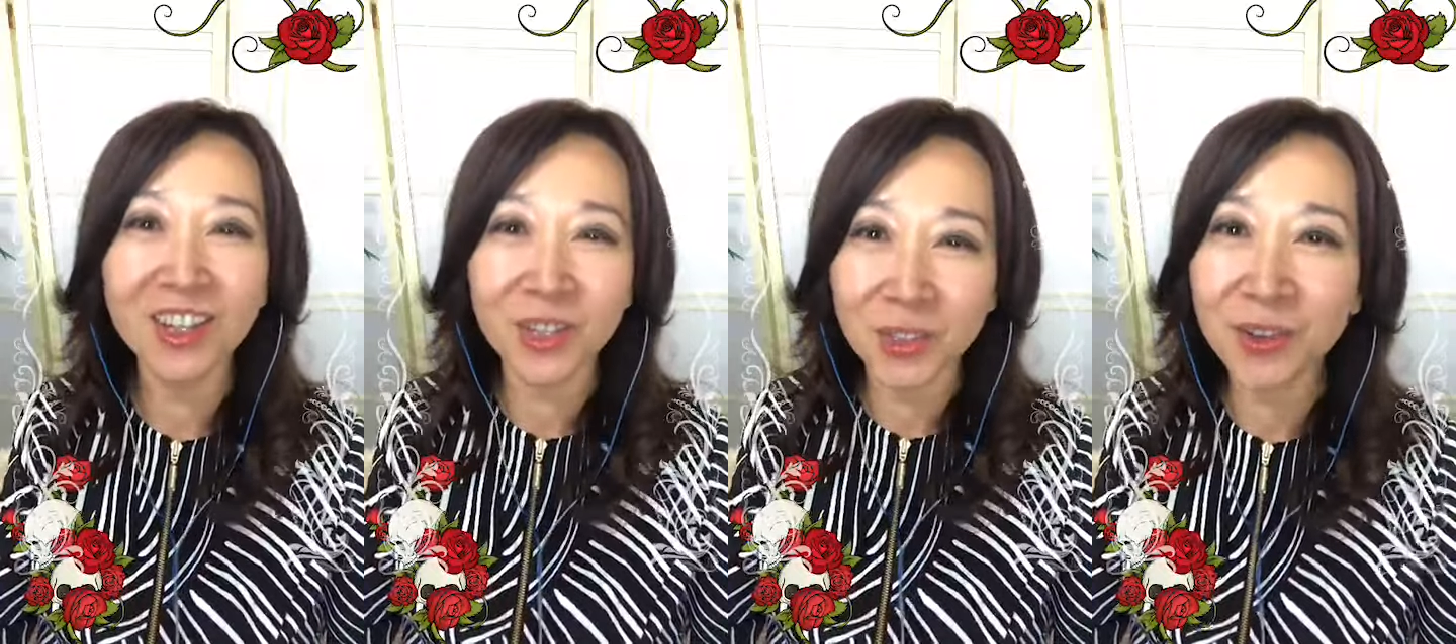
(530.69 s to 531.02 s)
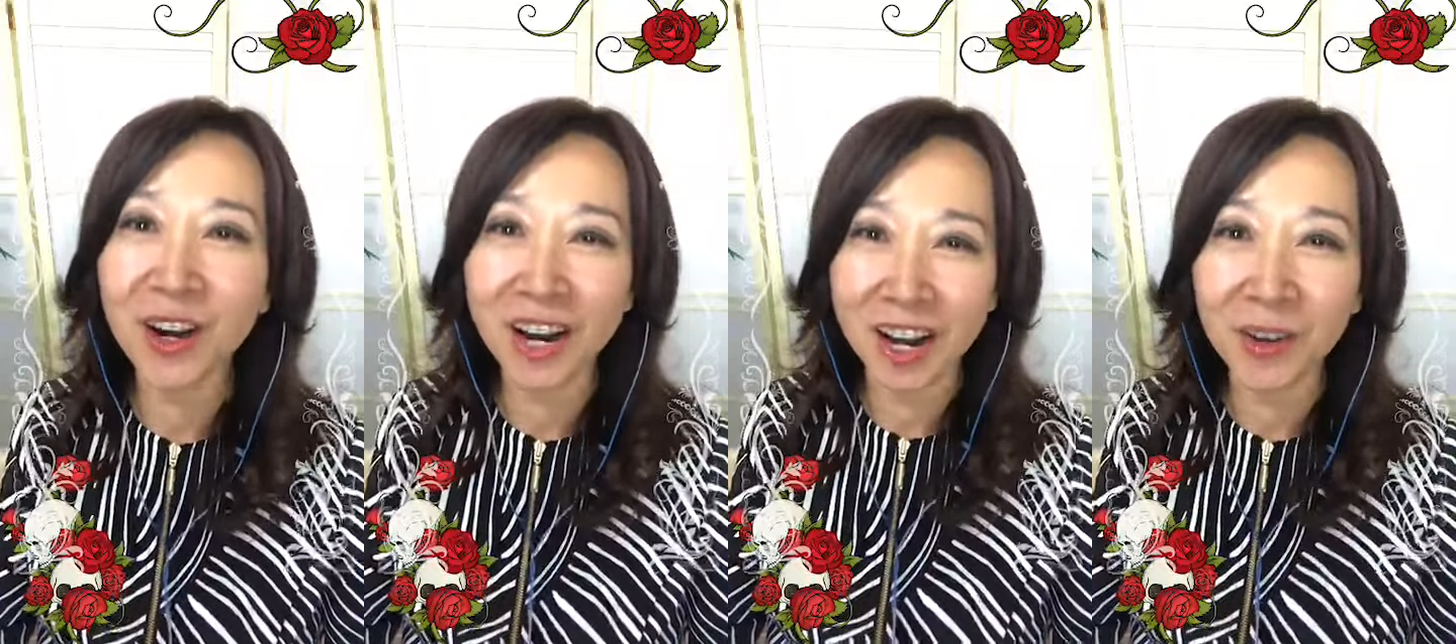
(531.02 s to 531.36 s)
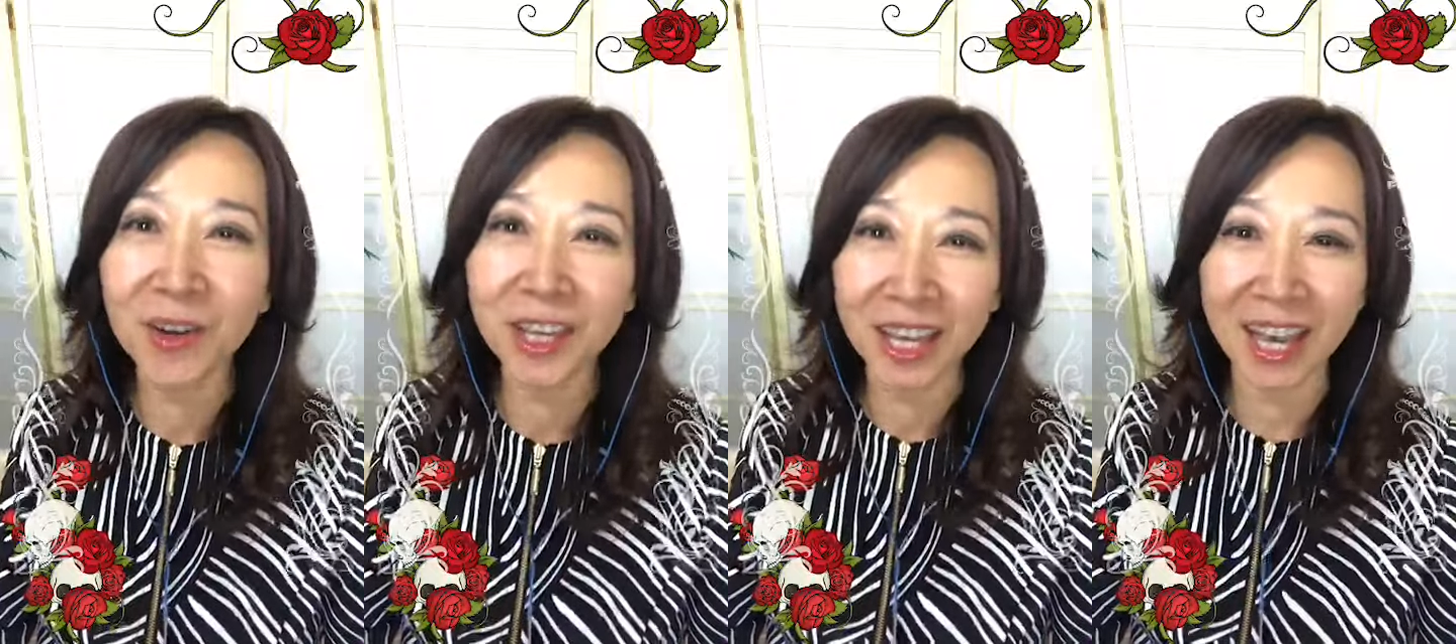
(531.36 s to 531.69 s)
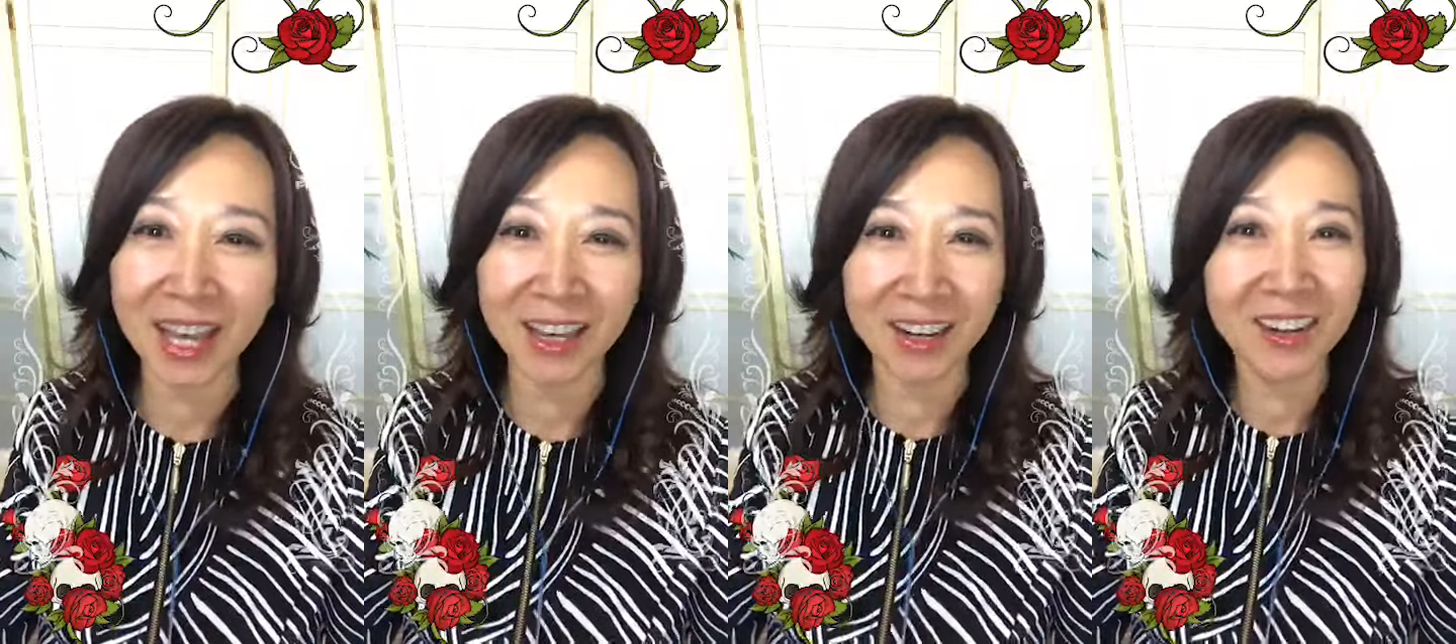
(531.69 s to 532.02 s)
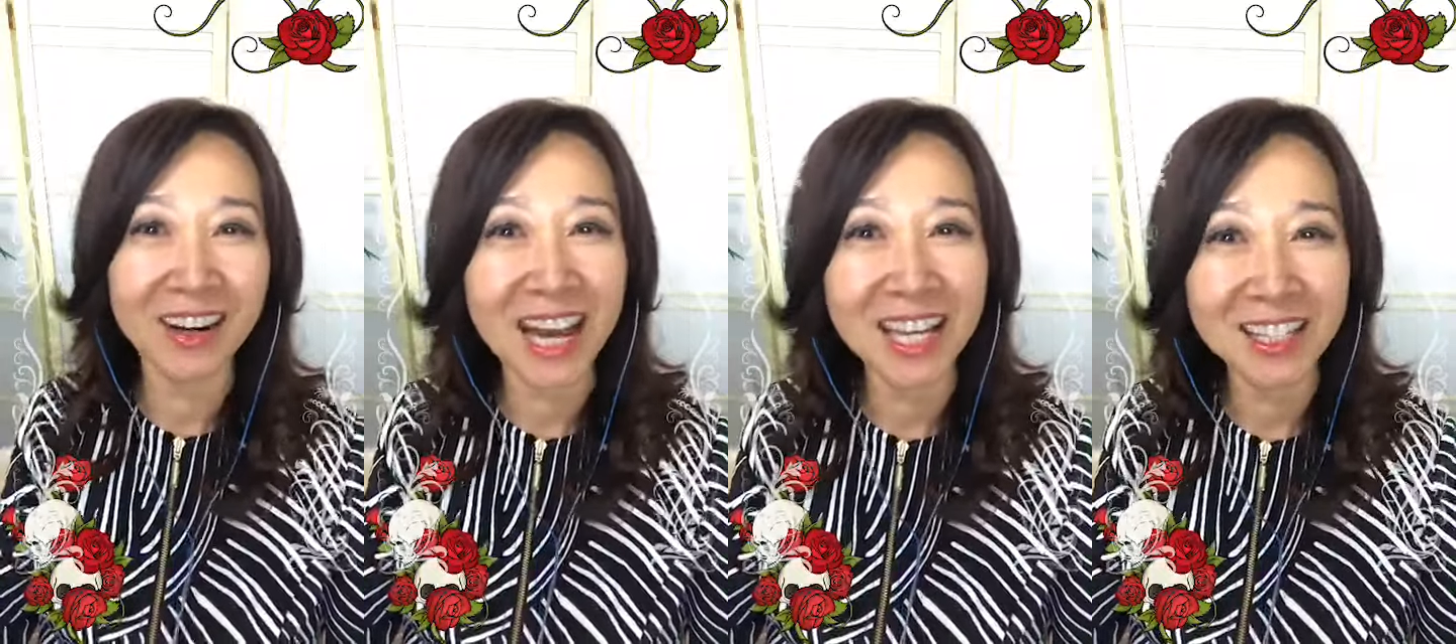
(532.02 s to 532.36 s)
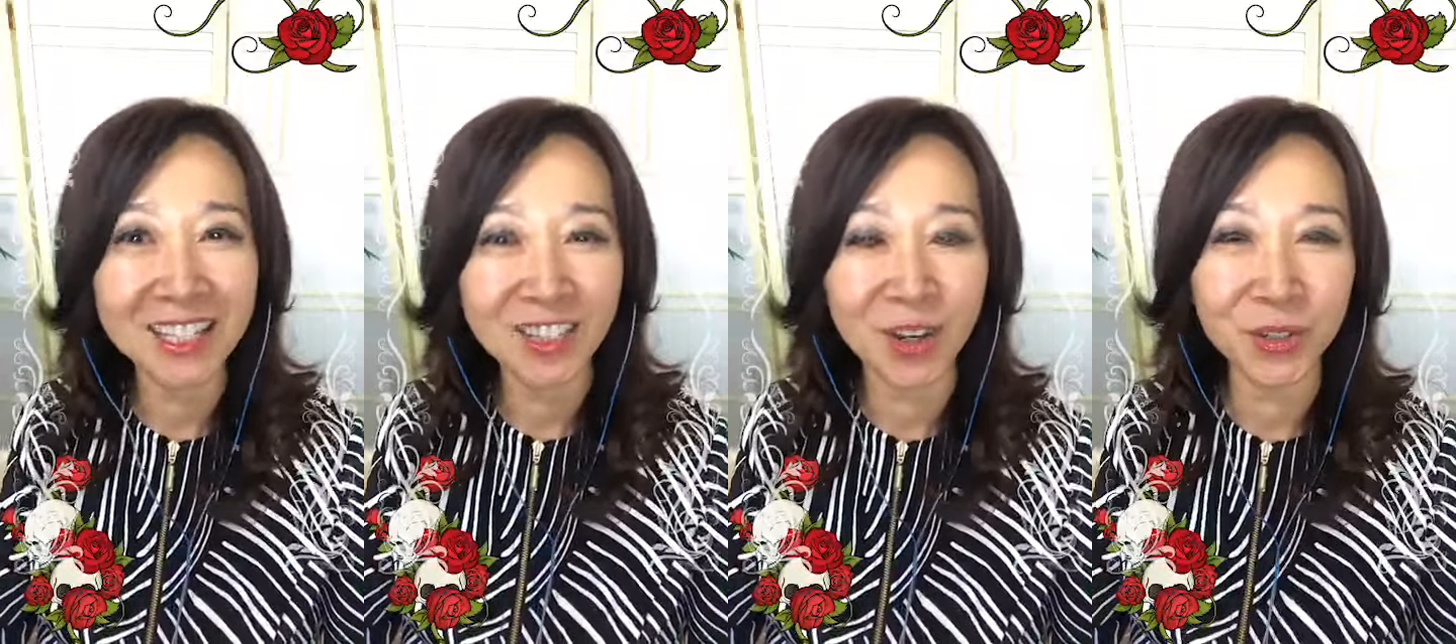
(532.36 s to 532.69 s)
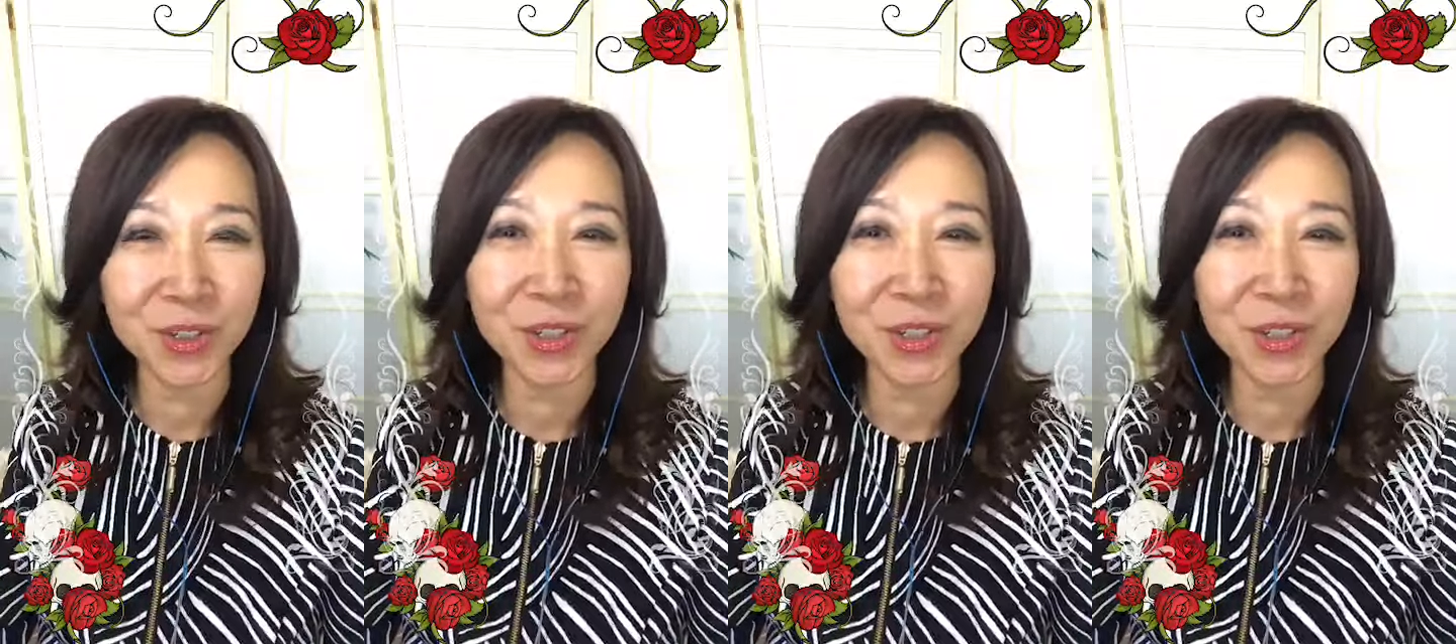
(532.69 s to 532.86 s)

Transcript: You are okay. All right? Talk